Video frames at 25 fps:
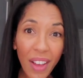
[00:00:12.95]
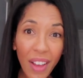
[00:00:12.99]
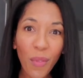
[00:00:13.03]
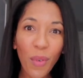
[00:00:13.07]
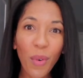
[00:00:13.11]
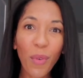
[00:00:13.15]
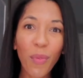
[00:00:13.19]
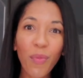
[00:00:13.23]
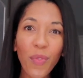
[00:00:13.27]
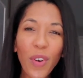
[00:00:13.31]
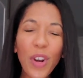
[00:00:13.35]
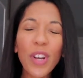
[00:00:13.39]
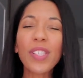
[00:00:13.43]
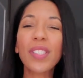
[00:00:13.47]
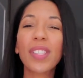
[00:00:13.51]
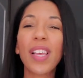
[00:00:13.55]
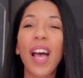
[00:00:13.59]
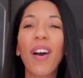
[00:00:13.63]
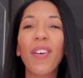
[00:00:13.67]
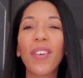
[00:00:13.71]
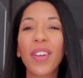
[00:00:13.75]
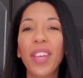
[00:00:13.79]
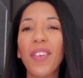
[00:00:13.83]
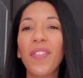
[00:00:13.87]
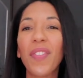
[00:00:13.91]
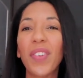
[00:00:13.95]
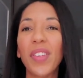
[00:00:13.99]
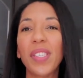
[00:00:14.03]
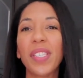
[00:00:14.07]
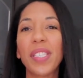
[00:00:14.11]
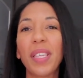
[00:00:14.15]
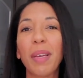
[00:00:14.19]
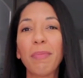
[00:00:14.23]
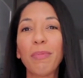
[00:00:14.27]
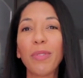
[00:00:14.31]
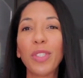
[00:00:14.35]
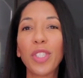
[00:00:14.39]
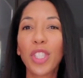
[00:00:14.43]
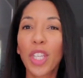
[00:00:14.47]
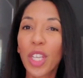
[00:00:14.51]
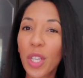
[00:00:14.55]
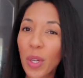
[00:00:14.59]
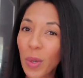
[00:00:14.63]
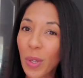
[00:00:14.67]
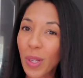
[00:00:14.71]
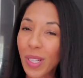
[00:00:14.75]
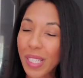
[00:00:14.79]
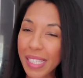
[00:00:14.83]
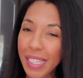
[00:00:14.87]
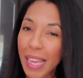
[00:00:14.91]
Well, first I'll give you some
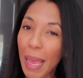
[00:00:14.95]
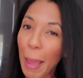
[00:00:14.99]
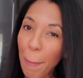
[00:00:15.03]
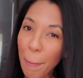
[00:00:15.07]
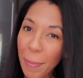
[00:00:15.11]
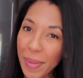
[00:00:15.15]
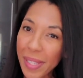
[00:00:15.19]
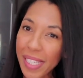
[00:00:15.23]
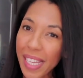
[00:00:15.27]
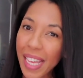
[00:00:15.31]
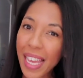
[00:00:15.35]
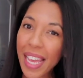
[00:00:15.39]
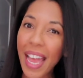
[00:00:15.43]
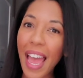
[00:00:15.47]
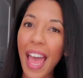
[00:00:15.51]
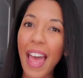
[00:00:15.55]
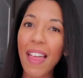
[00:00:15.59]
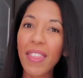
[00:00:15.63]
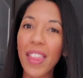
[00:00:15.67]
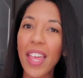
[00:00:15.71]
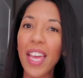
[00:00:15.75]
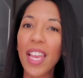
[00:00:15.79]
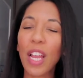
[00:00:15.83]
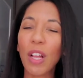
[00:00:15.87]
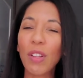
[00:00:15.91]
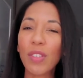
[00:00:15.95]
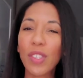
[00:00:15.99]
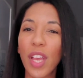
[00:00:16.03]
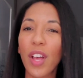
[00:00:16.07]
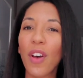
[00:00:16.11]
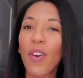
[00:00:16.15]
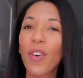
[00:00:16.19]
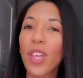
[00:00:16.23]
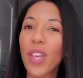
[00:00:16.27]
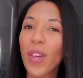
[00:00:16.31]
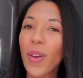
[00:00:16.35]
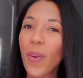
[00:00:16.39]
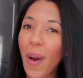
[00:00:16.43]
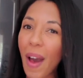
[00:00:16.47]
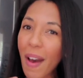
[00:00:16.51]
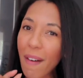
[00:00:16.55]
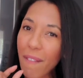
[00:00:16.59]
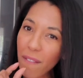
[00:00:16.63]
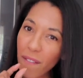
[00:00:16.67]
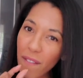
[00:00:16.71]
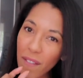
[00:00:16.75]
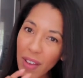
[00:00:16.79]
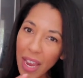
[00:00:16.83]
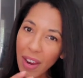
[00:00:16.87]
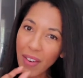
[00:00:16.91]
general tips, and then I'll tell you
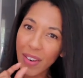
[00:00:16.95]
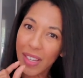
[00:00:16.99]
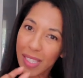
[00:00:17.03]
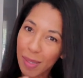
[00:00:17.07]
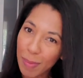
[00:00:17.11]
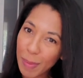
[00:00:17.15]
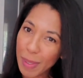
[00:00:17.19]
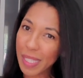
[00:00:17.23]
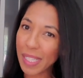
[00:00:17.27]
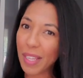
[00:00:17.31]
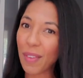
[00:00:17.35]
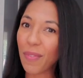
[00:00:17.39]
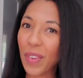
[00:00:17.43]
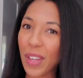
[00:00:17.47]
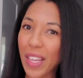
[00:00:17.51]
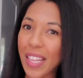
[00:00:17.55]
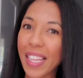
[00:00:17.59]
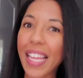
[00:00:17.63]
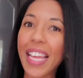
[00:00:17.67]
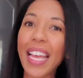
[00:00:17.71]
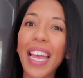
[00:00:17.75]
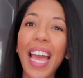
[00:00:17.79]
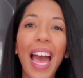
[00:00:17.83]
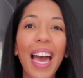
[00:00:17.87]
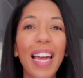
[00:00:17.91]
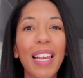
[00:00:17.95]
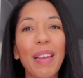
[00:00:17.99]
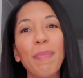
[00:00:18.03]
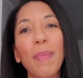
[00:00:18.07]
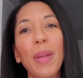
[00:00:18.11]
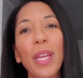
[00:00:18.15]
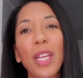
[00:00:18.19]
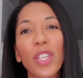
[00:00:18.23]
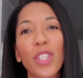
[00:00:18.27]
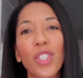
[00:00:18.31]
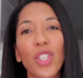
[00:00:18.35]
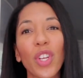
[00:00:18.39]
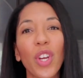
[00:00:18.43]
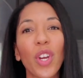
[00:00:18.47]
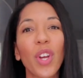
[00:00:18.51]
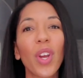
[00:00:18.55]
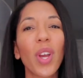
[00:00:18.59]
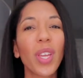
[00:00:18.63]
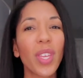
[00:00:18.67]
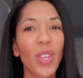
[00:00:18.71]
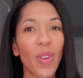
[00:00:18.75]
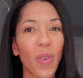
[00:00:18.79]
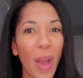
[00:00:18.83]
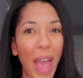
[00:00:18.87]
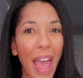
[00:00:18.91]
very specifically how to make
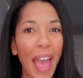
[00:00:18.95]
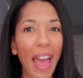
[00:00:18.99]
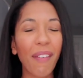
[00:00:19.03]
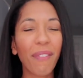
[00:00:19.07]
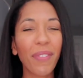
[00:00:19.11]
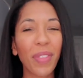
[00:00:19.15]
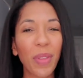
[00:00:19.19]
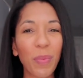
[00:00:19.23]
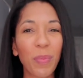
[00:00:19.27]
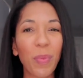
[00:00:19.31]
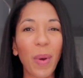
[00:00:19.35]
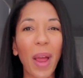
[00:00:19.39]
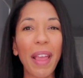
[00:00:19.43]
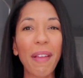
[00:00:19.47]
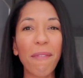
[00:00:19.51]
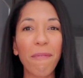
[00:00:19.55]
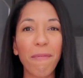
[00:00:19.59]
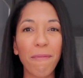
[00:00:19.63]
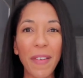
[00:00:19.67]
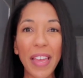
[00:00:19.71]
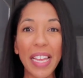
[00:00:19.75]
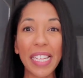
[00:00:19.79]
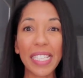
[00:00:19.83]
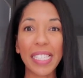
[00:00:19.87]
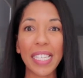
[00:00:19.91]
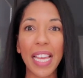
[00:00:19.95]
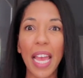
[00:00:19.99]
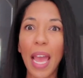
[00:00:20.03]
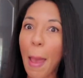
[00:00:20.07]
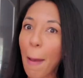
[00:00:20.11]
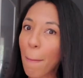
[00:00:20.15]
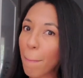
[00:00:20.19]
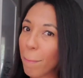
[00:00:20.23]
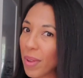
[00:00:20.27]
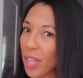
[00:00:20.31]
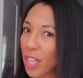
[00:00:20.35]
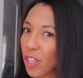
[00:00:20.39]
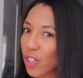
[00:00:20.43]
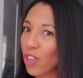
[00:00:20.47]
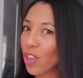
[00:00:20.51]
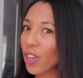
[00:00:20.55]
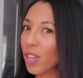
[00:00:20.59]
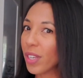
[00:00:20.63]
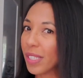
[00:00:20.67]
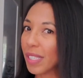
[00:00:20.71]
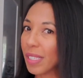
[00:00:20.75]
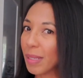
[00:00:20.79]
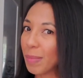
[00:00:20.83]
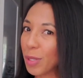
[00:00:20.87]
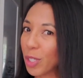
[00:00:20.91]
sure you have the right fit. Be sure to
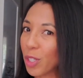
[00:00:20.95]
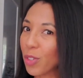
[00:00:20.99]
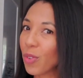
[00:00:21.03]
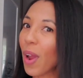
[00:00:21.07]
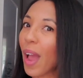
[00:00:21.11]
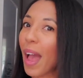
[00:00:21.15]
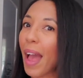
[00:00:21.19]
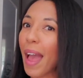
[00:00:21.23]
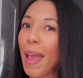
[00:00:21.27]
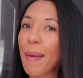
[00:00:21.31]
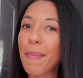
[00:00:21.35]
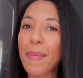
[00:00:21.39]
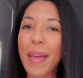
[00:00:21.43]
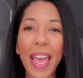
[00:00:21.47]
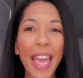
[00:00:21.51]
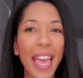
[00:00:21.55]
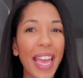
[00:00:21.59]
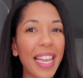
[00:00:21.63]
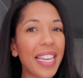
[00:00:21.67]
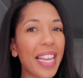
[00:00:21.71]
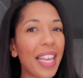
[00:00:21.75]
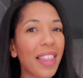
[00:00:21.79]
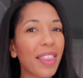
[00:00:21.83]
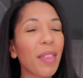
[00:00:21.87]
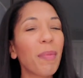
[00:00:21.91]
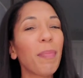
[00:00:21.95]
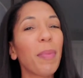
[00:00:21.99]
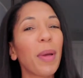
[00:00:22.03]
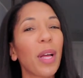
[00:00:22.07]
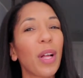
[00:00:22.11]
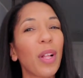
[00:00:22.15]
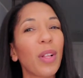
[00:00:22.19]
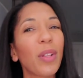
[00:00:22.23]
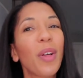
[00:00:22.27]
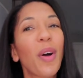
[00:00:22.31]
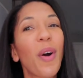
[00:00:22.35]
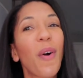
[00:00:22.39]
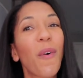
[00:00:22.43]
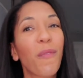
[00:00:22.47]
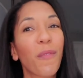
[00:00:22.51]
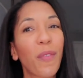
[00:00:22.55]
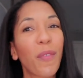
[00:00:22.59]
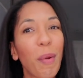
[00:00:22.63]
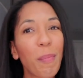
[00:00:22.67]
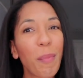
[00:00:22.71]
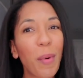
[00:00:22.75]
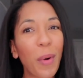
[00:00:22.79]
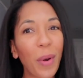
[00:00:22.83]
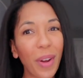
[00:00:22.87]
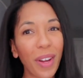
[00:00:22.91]
subscribe and hit the bell for
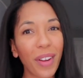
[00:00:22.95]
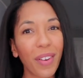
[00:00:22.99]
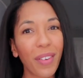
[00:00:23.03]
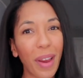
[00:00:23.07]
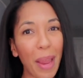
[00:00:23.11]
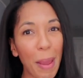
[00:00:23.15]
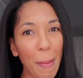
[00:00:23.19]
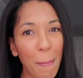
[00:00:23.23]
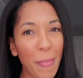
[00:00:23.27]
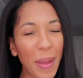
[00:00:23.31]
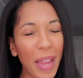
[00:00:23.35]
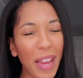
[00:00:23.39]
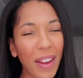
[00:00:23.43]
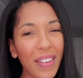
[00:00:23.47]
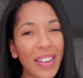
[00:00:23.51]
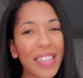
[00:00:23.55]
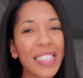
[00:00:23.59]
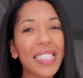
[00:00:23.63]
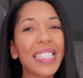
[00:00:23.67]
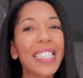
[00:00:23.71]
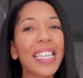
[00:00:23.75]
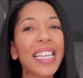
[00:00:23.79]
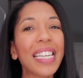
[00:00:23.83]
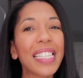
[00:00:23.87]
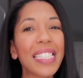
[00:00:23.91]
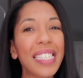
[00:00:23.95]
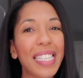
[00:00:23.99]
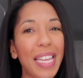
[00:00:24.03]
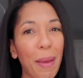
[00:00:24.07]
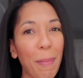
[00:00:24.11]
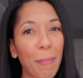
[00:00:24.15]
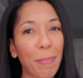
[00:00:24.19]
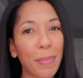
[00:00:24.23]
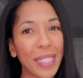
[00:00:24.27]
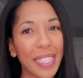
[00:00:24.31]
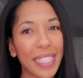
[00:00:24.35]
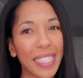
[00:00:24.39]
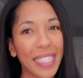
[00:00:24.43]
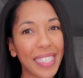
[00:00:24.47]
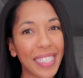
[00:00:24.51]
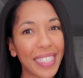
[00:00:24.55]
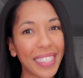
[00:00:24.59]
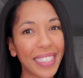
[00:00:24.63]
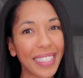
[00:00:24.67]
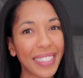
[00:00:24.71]
more great parenting tips.